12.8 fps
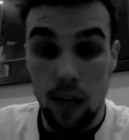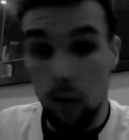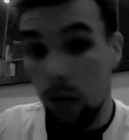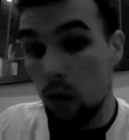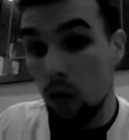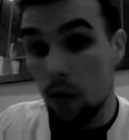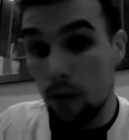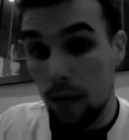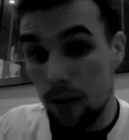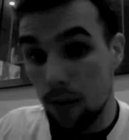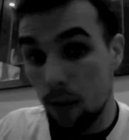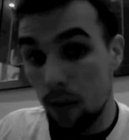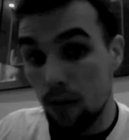We call it
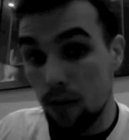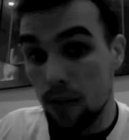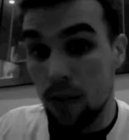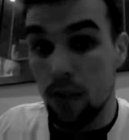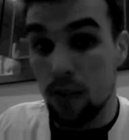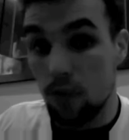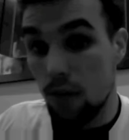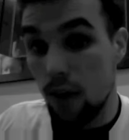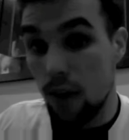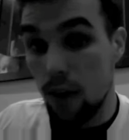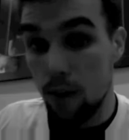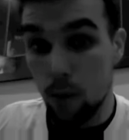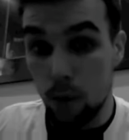metabolic resistance
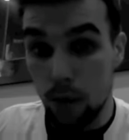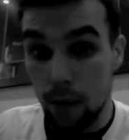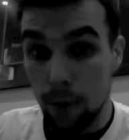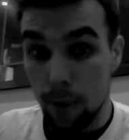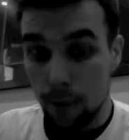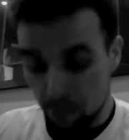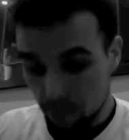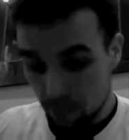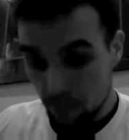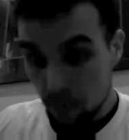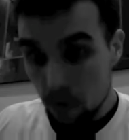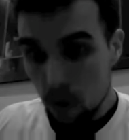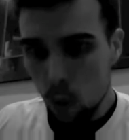training at boot camp,
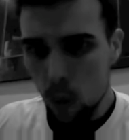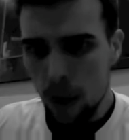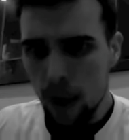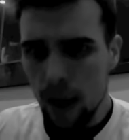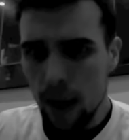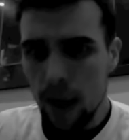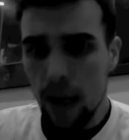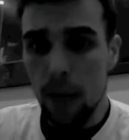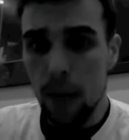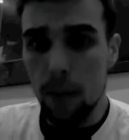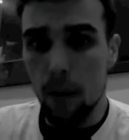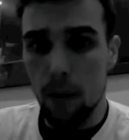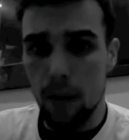where it
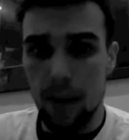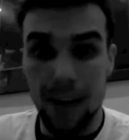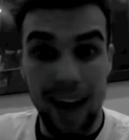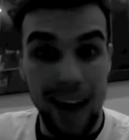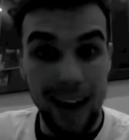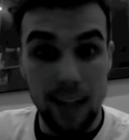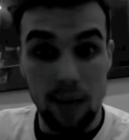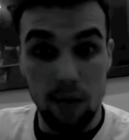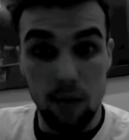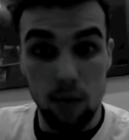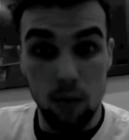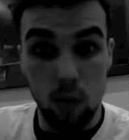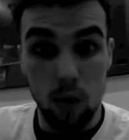might be, and ladies
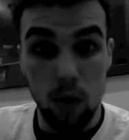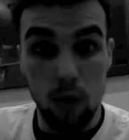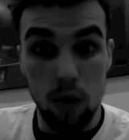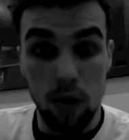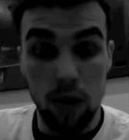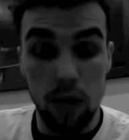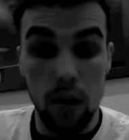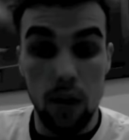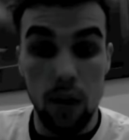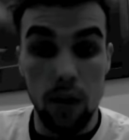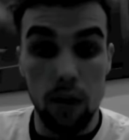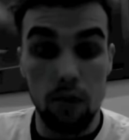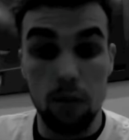work,
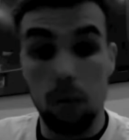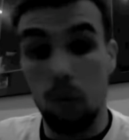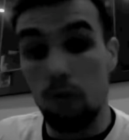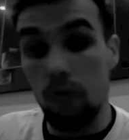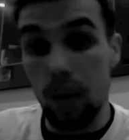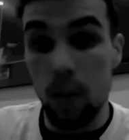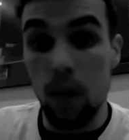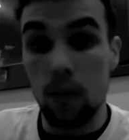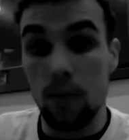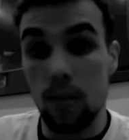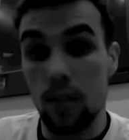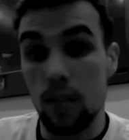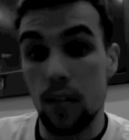they respond really well
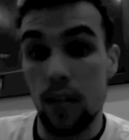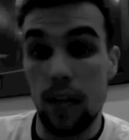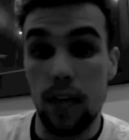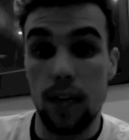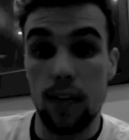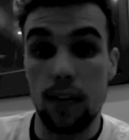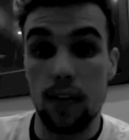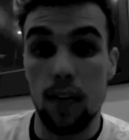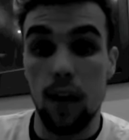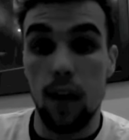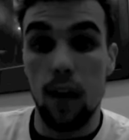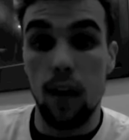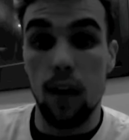to this, is
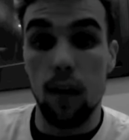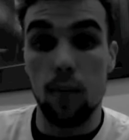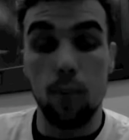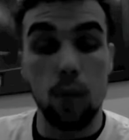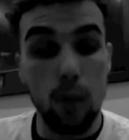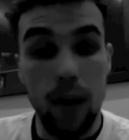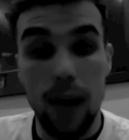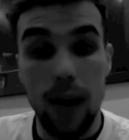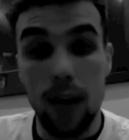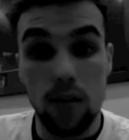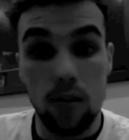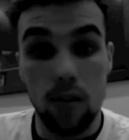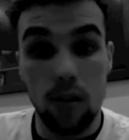bodyweight
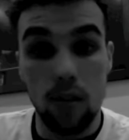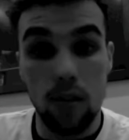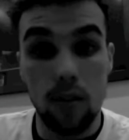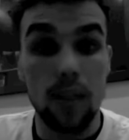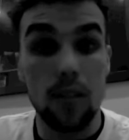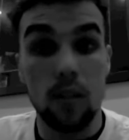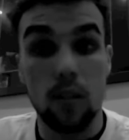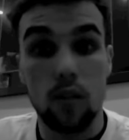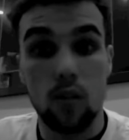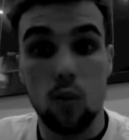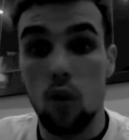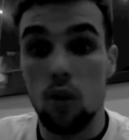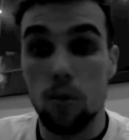exercises, things like
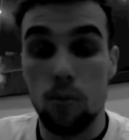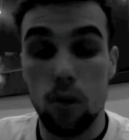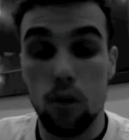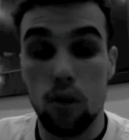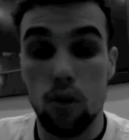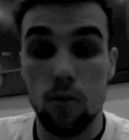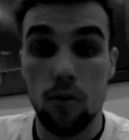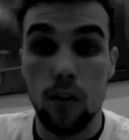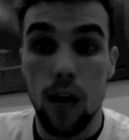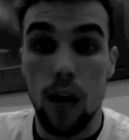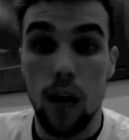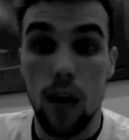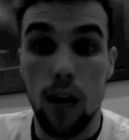squats, push-ups,
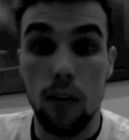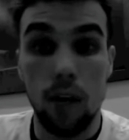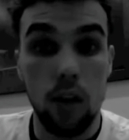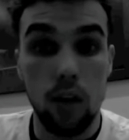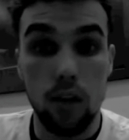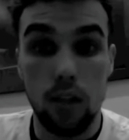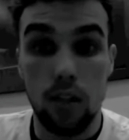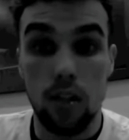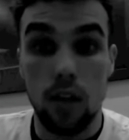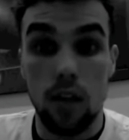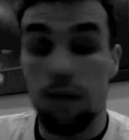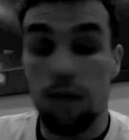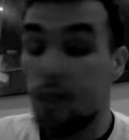and lunges.
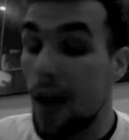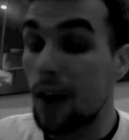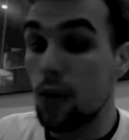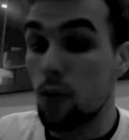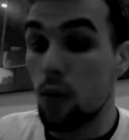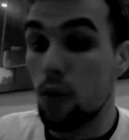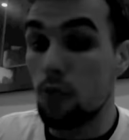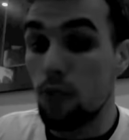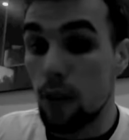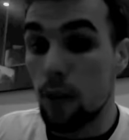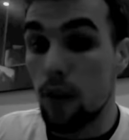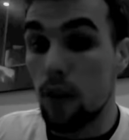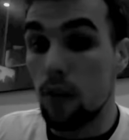Fellas work really
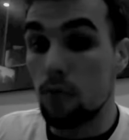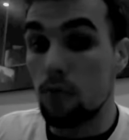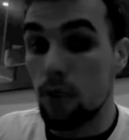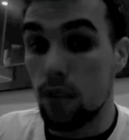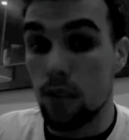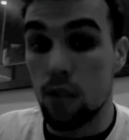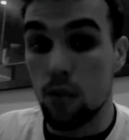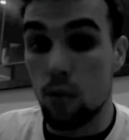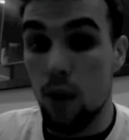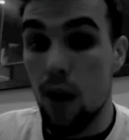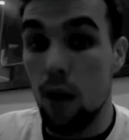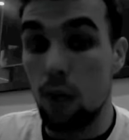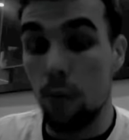well with this as
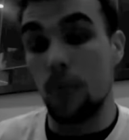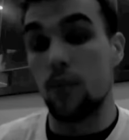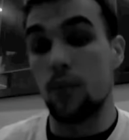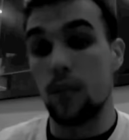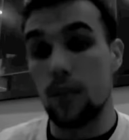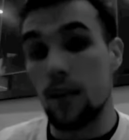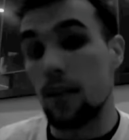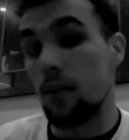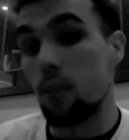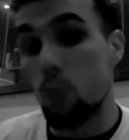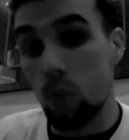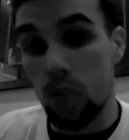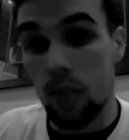well, but because they tend to have
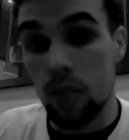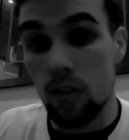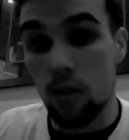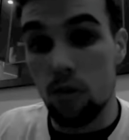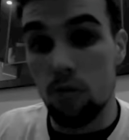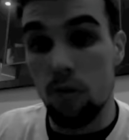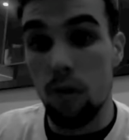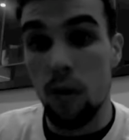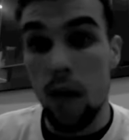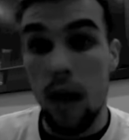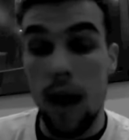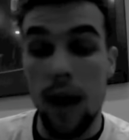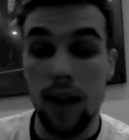more testosterone,
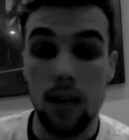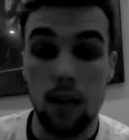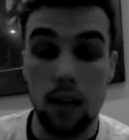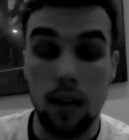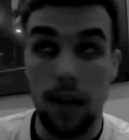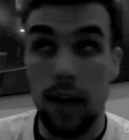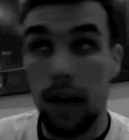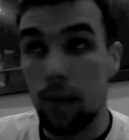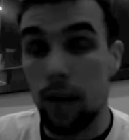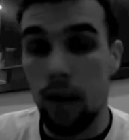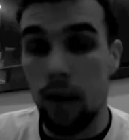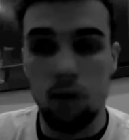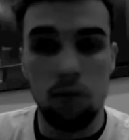adding like a
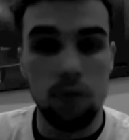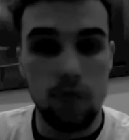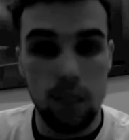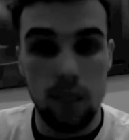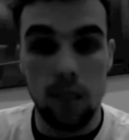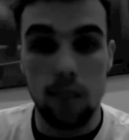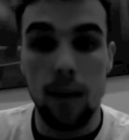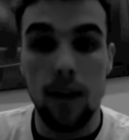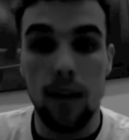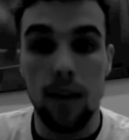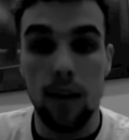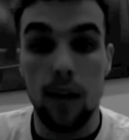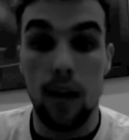kettlebell or a resistance
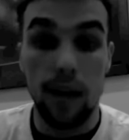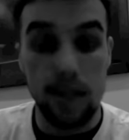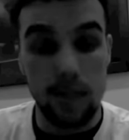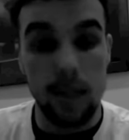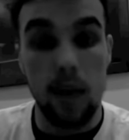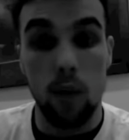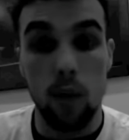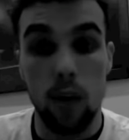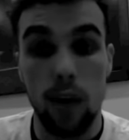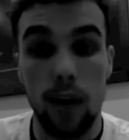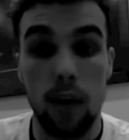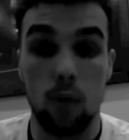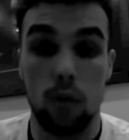band into that
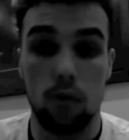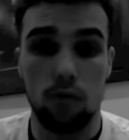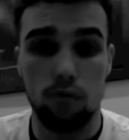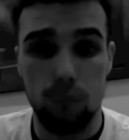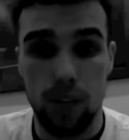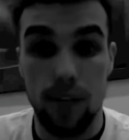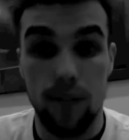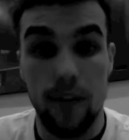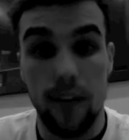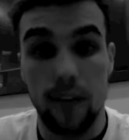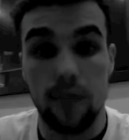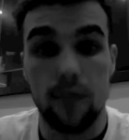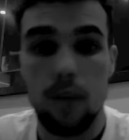workout works really
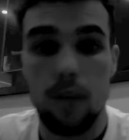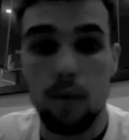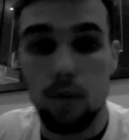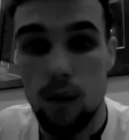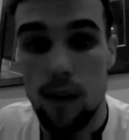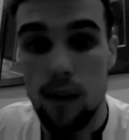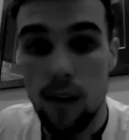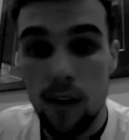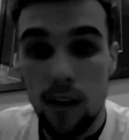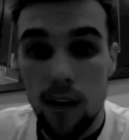effective for them as well.